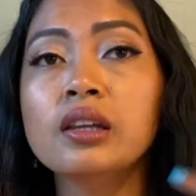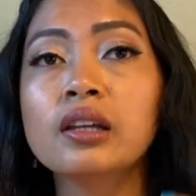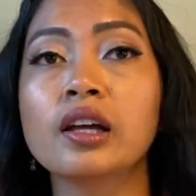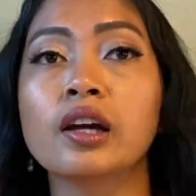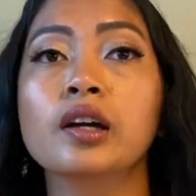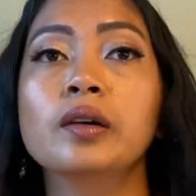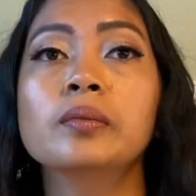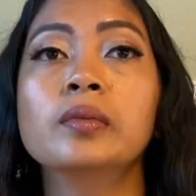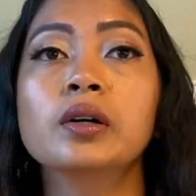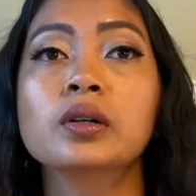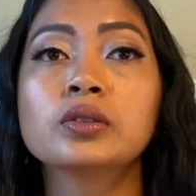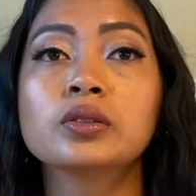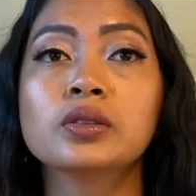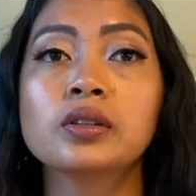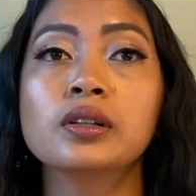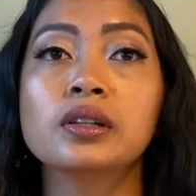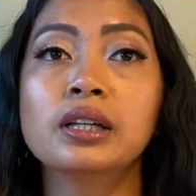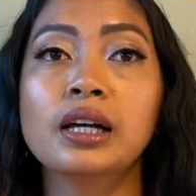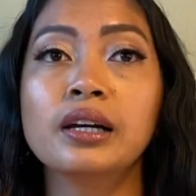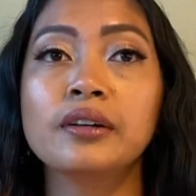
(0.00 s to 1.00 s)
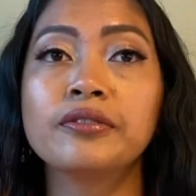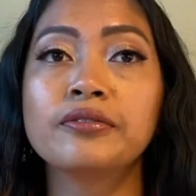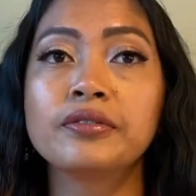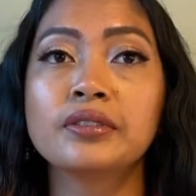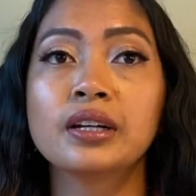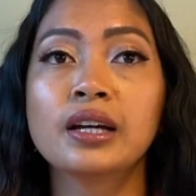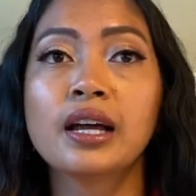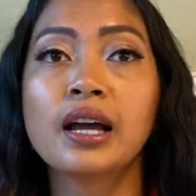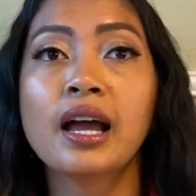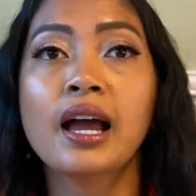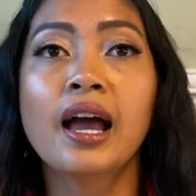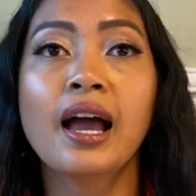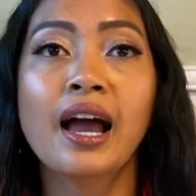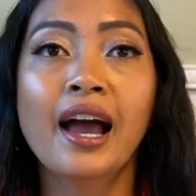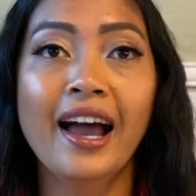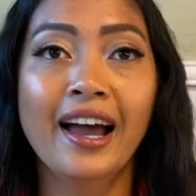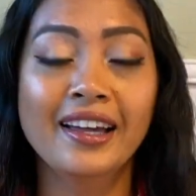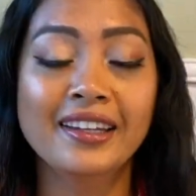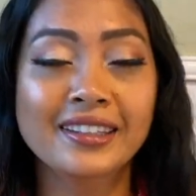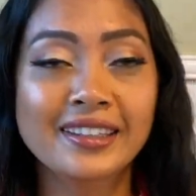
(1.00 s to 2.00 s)
I'm also
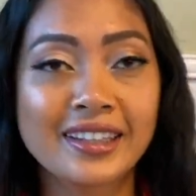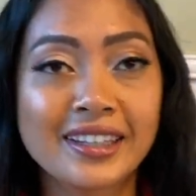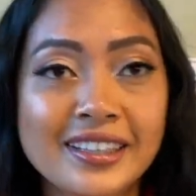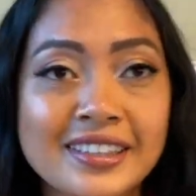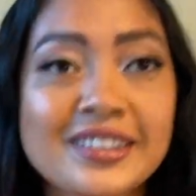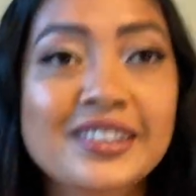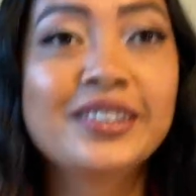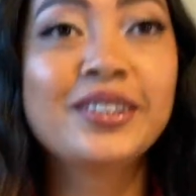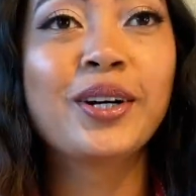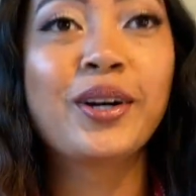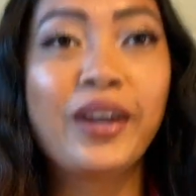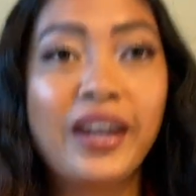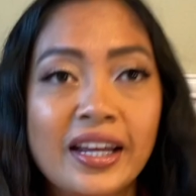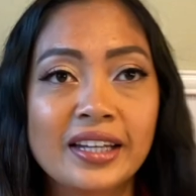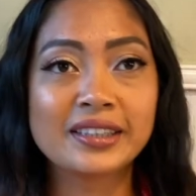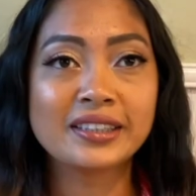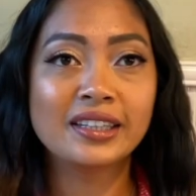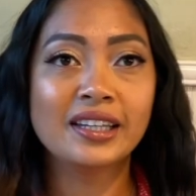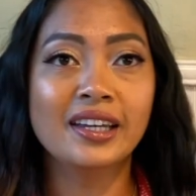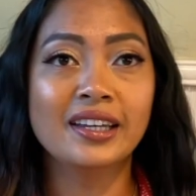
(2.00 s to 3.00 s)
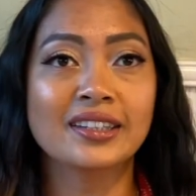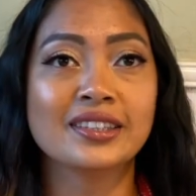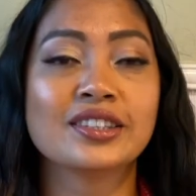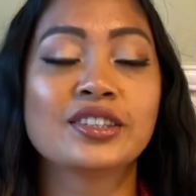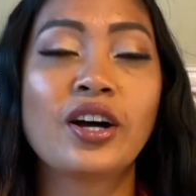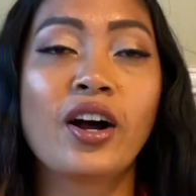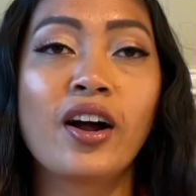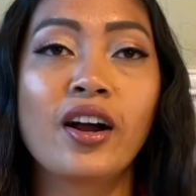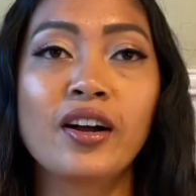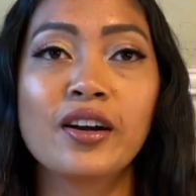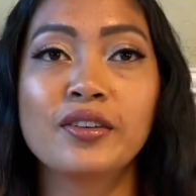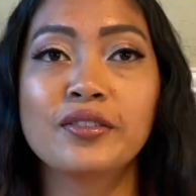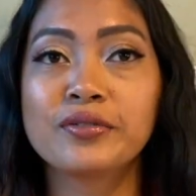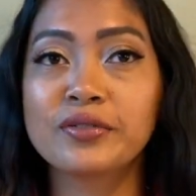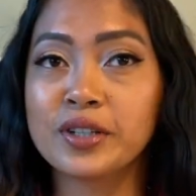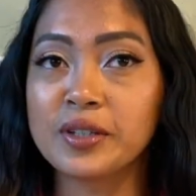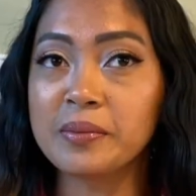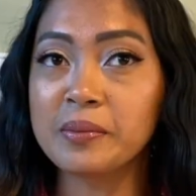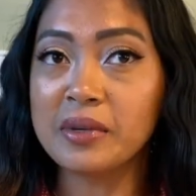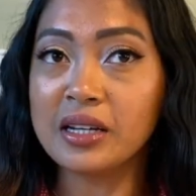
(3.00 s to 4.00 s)
left-handed, so it is hard
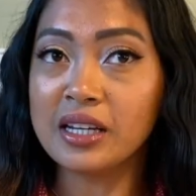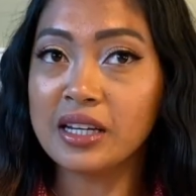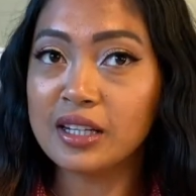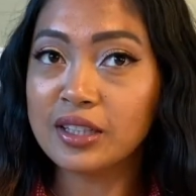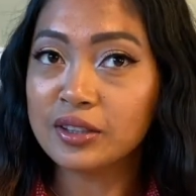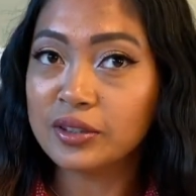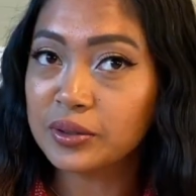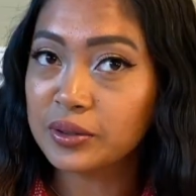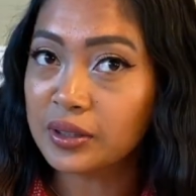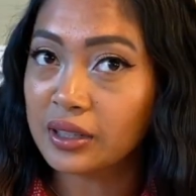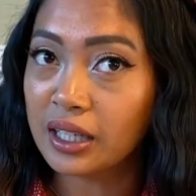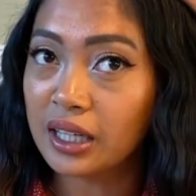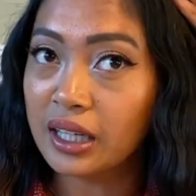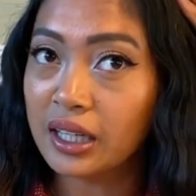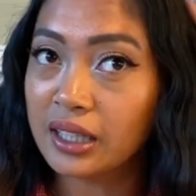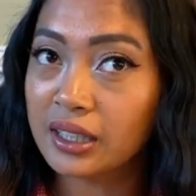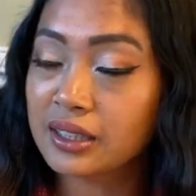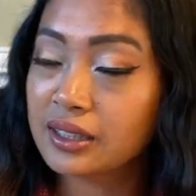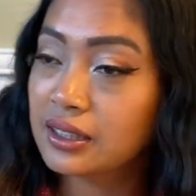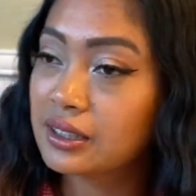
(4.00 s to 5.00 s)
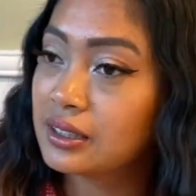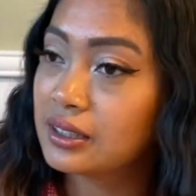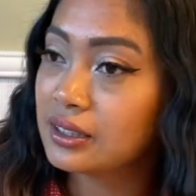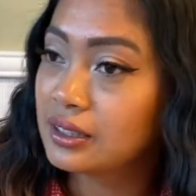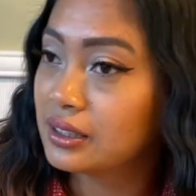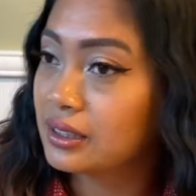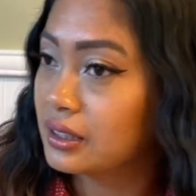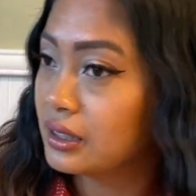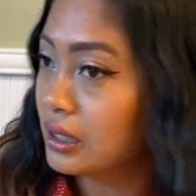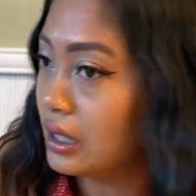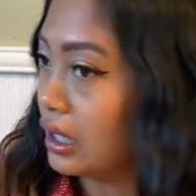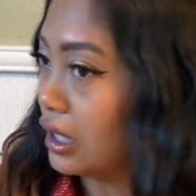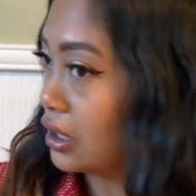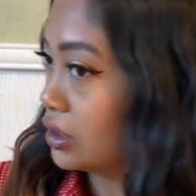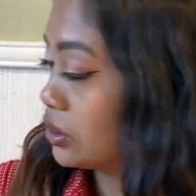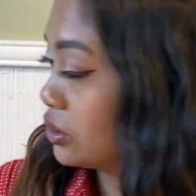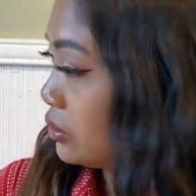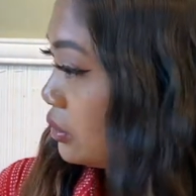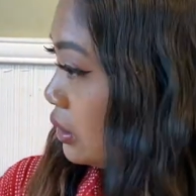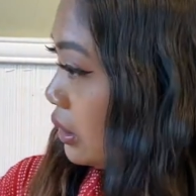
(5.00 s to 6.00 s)
for me to like
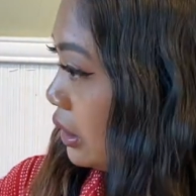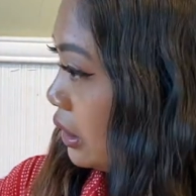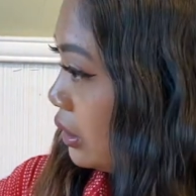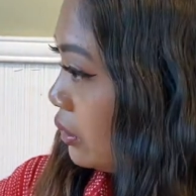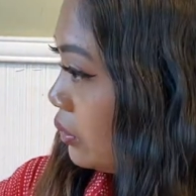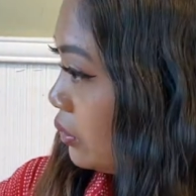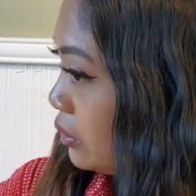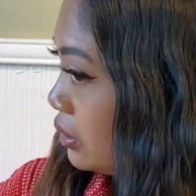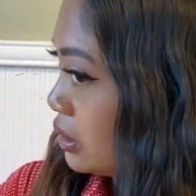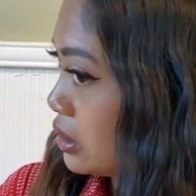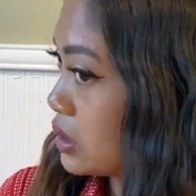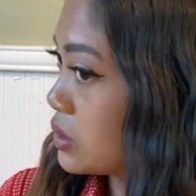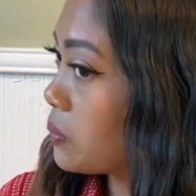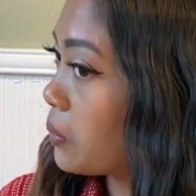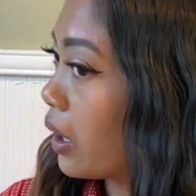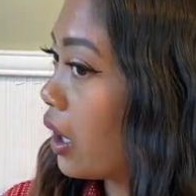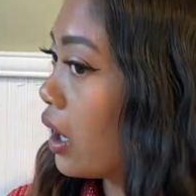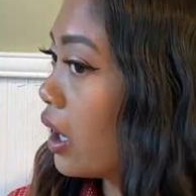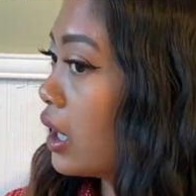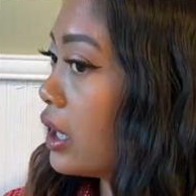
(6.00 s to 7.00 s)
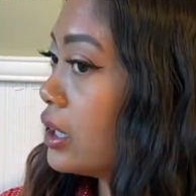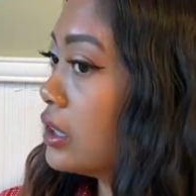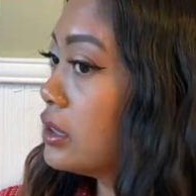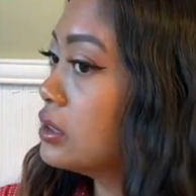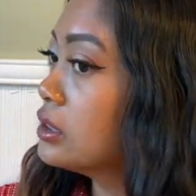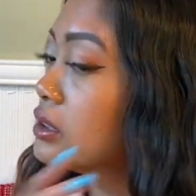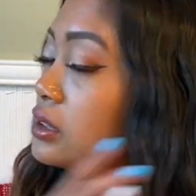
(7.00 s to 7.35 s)
actually do this part.